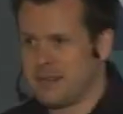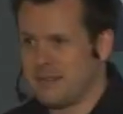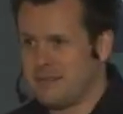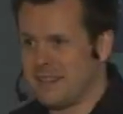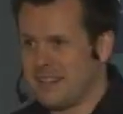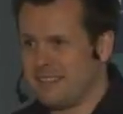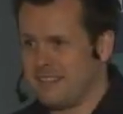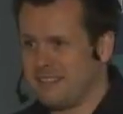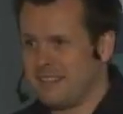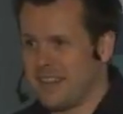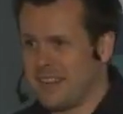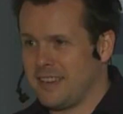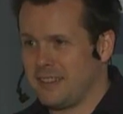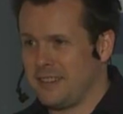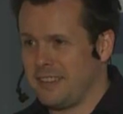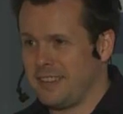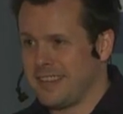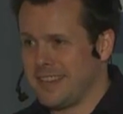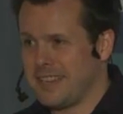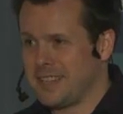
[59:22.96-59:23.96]
when he went away on
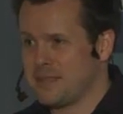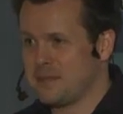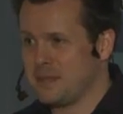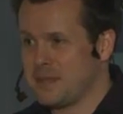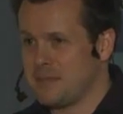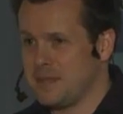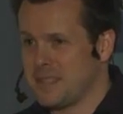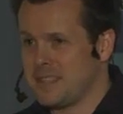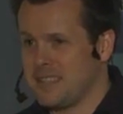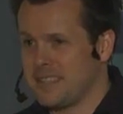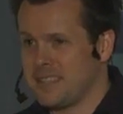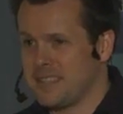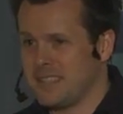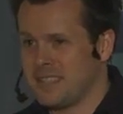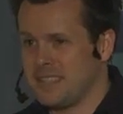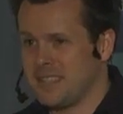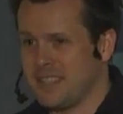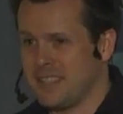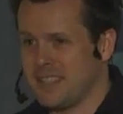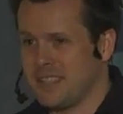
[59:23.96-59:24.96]
holidays to his business?
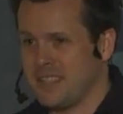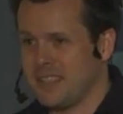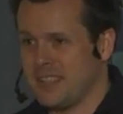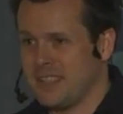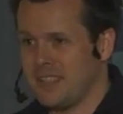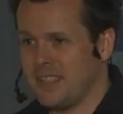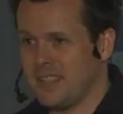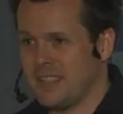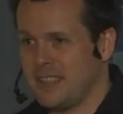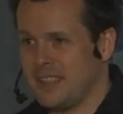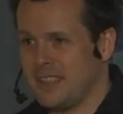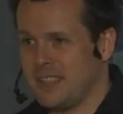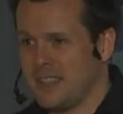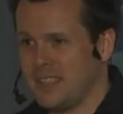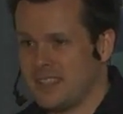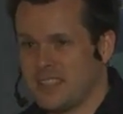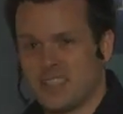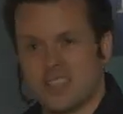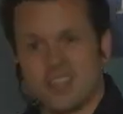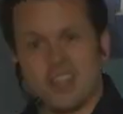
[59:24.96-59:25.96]

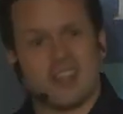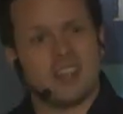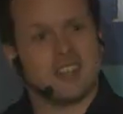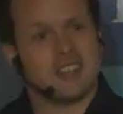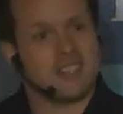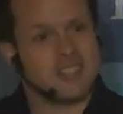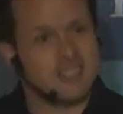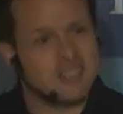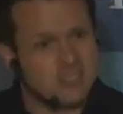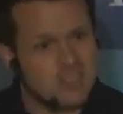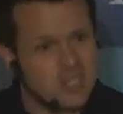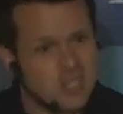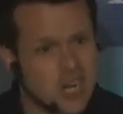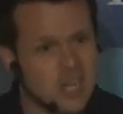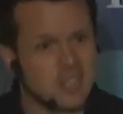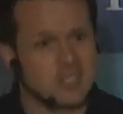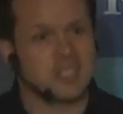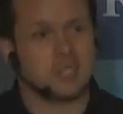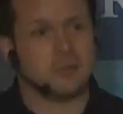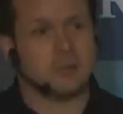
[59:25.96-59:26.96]
Just kind of just
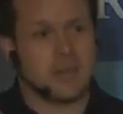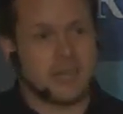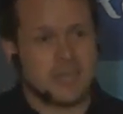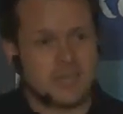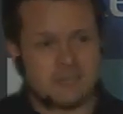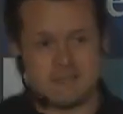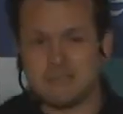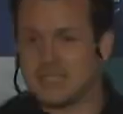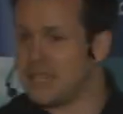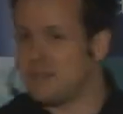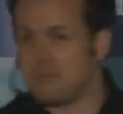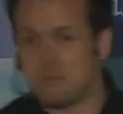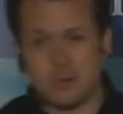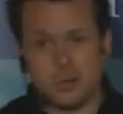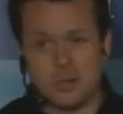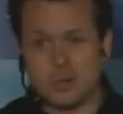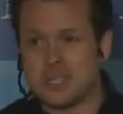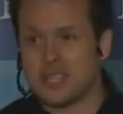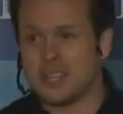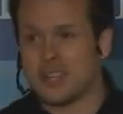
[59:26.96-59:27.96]
chugged away, didn't
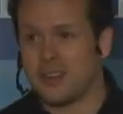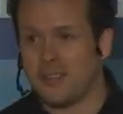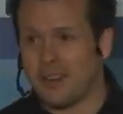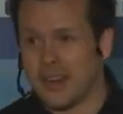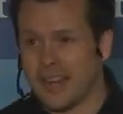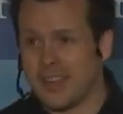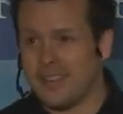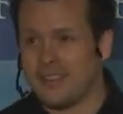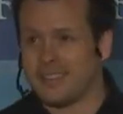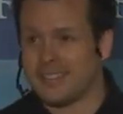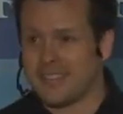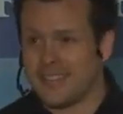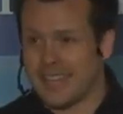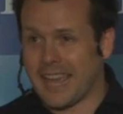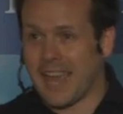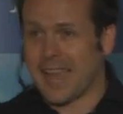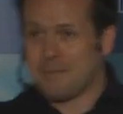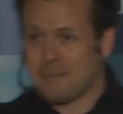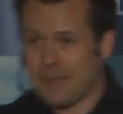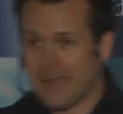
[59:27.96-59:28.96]
burn to the ground. He
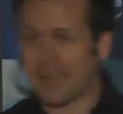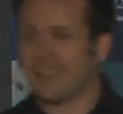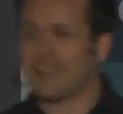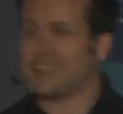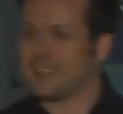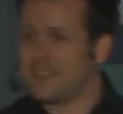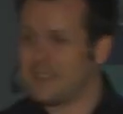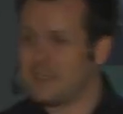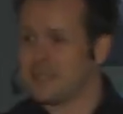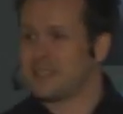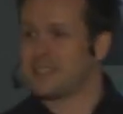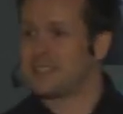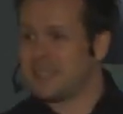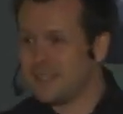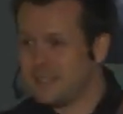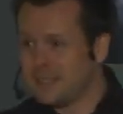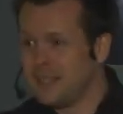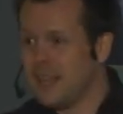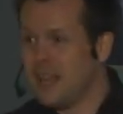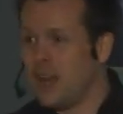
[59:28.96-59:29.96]
came back, and that was
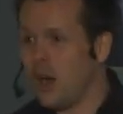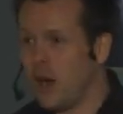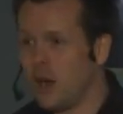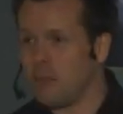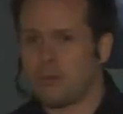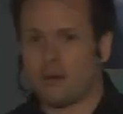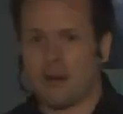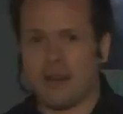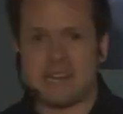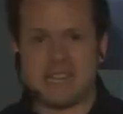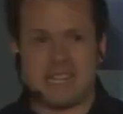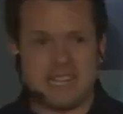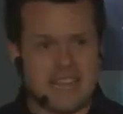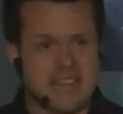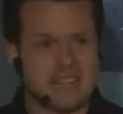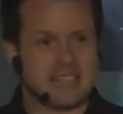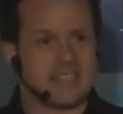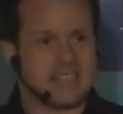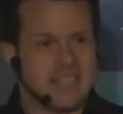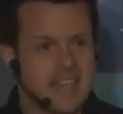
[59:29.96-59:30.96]
still operating.
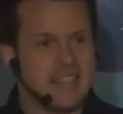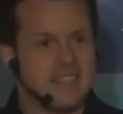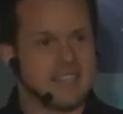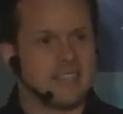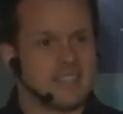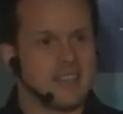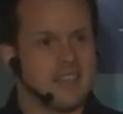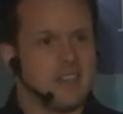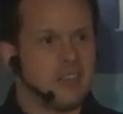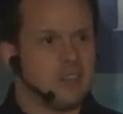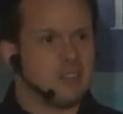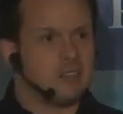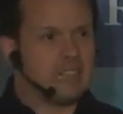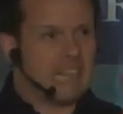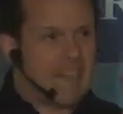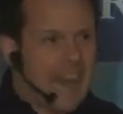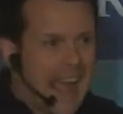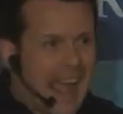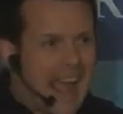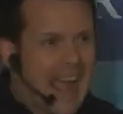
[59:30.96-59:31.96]
Yes, things
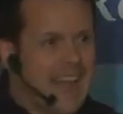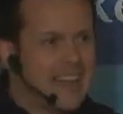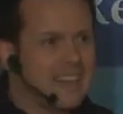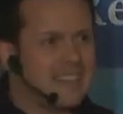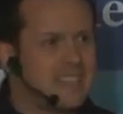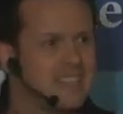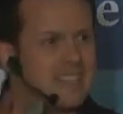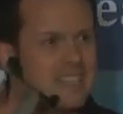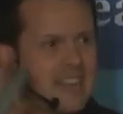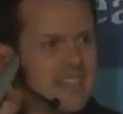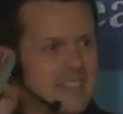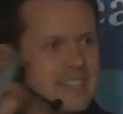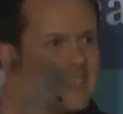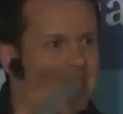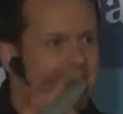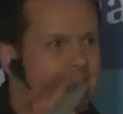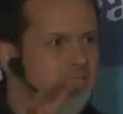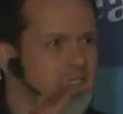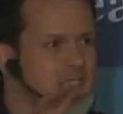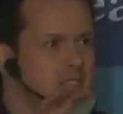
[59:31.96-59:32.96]
lagged, and yes,
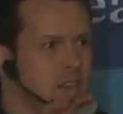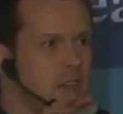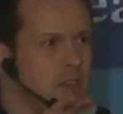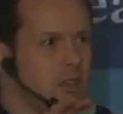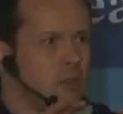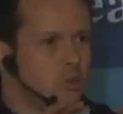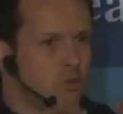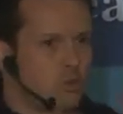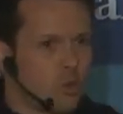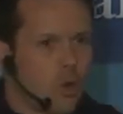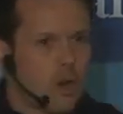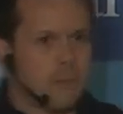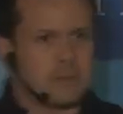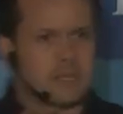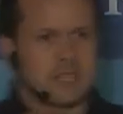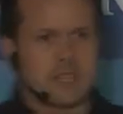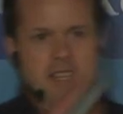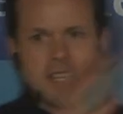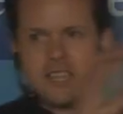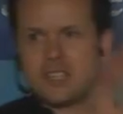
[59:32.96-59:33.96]
things dropped
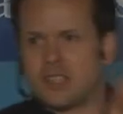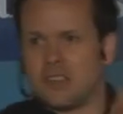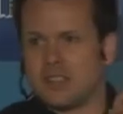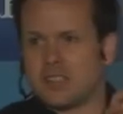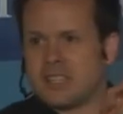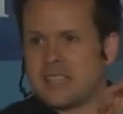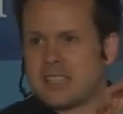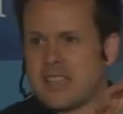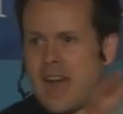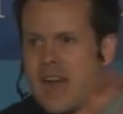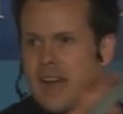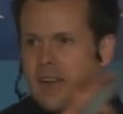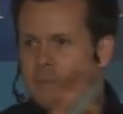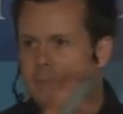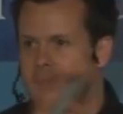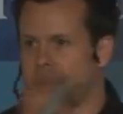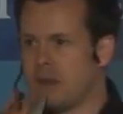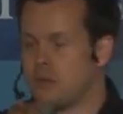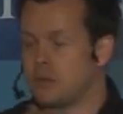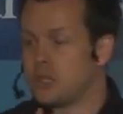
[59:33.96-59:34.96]
and things got stuck,
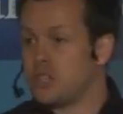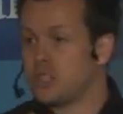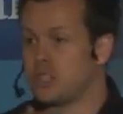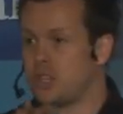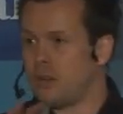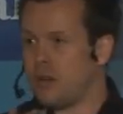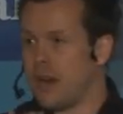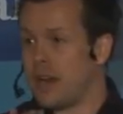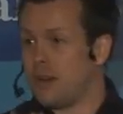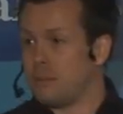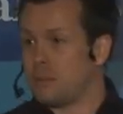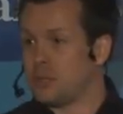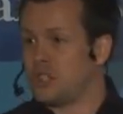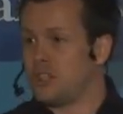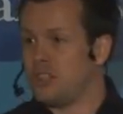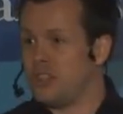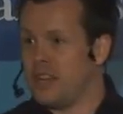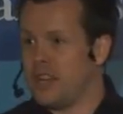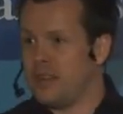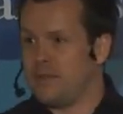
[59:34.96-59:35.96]
but that was just a great
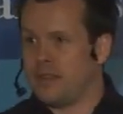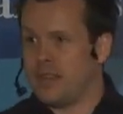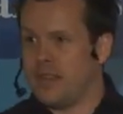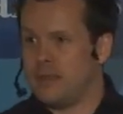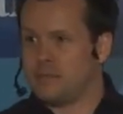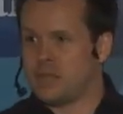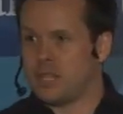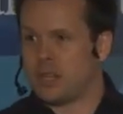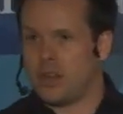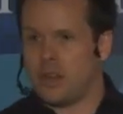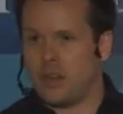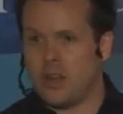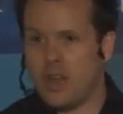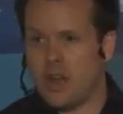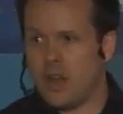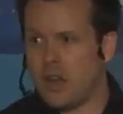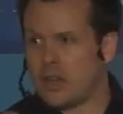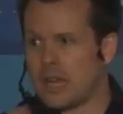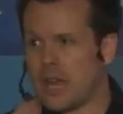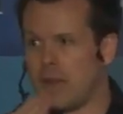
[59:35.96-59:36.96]
opportunity for him to go,
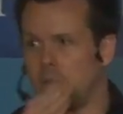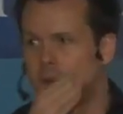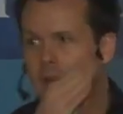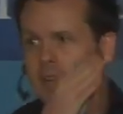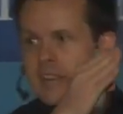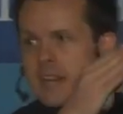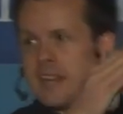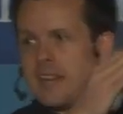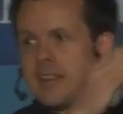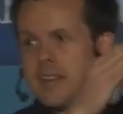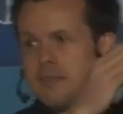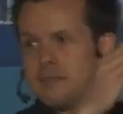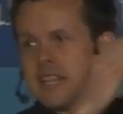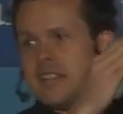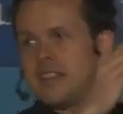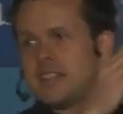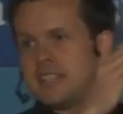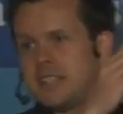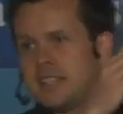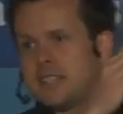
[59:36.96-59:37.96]
okay, well, I gotta have to
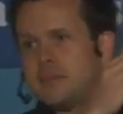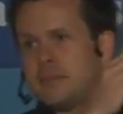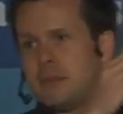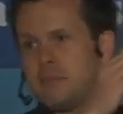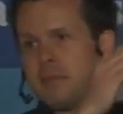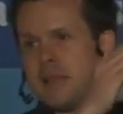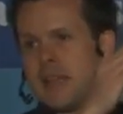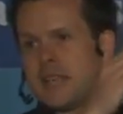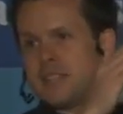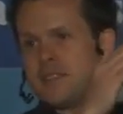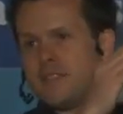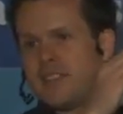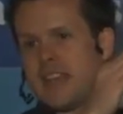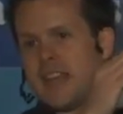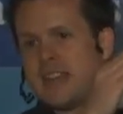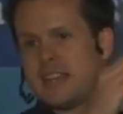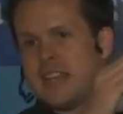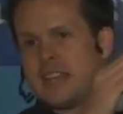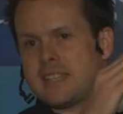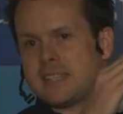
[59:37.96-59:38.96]
get a system in place for
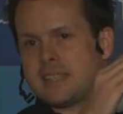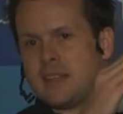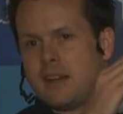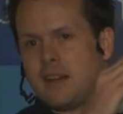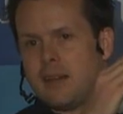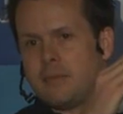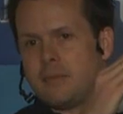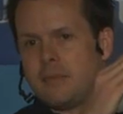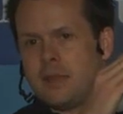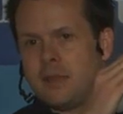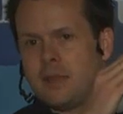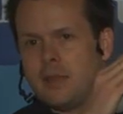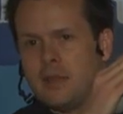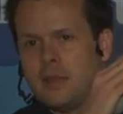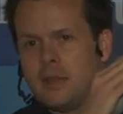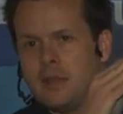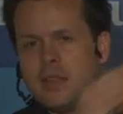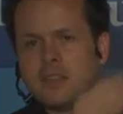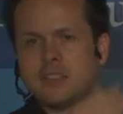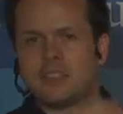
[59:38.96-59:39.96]
that next time.
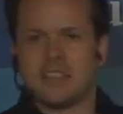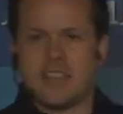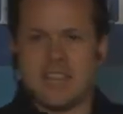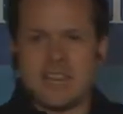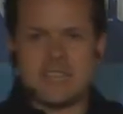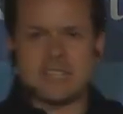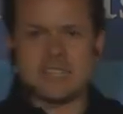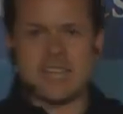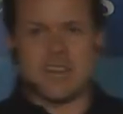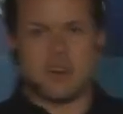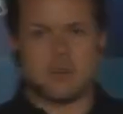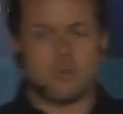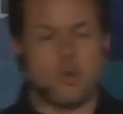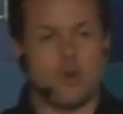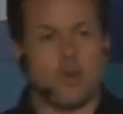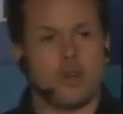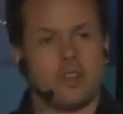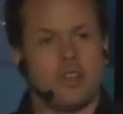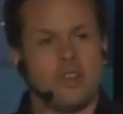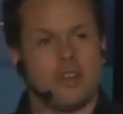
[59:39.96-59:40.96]
So then he started
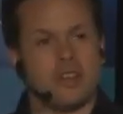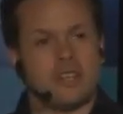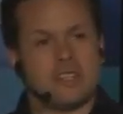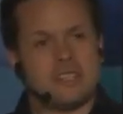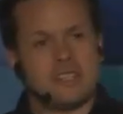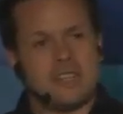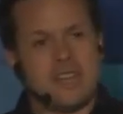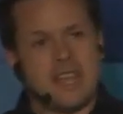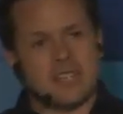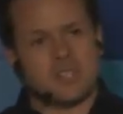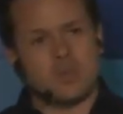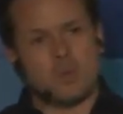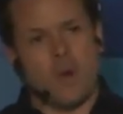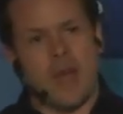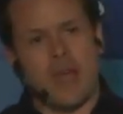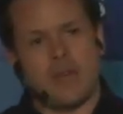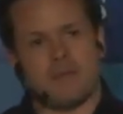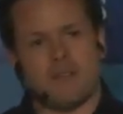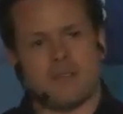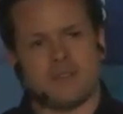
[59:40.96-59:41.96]
working on his next
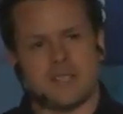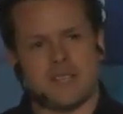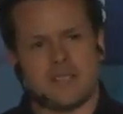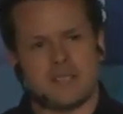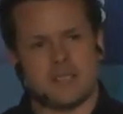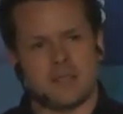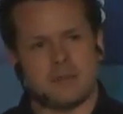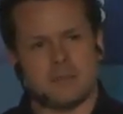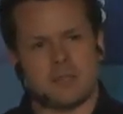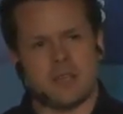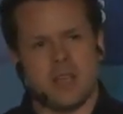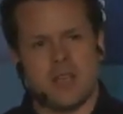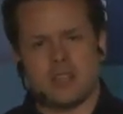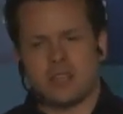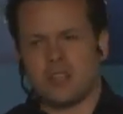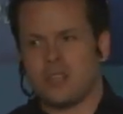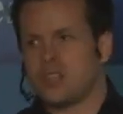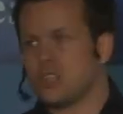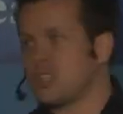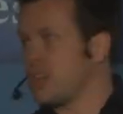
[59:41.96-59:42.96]
wave of systems.
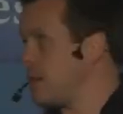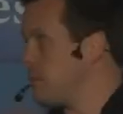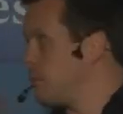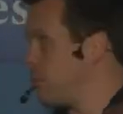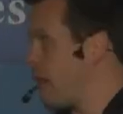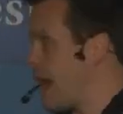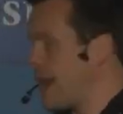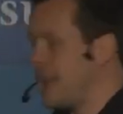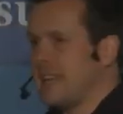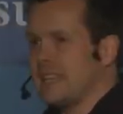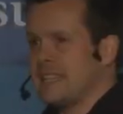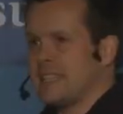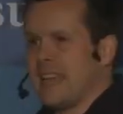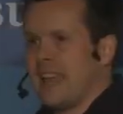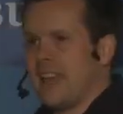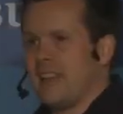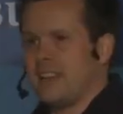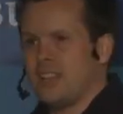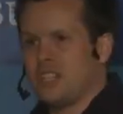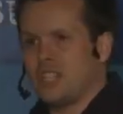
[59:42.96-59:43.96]
So you just got to break it
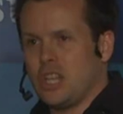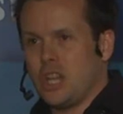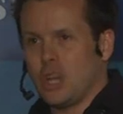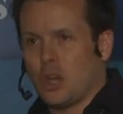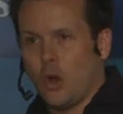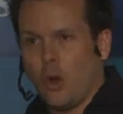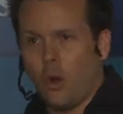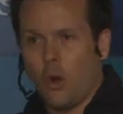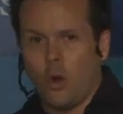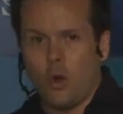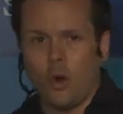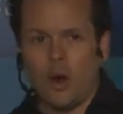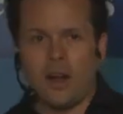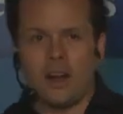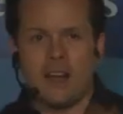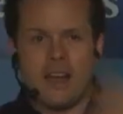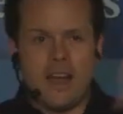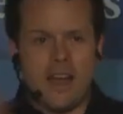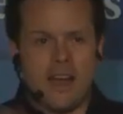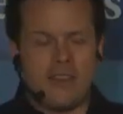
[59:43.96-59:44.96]
down into your core,
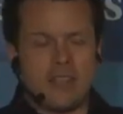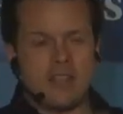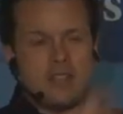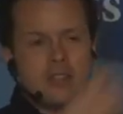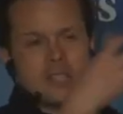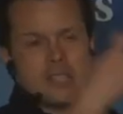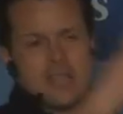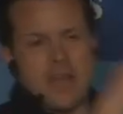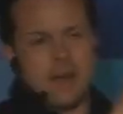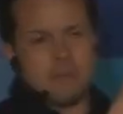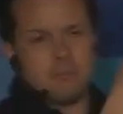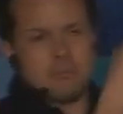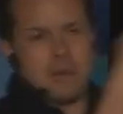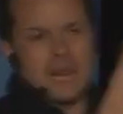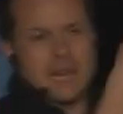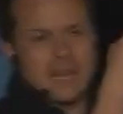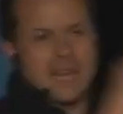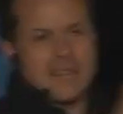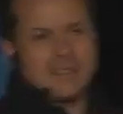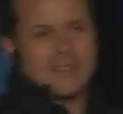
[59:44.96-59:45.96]
and then you start
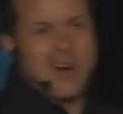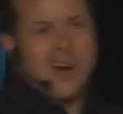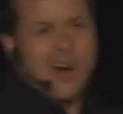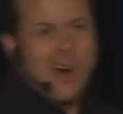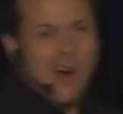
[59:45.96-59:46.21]
plugging the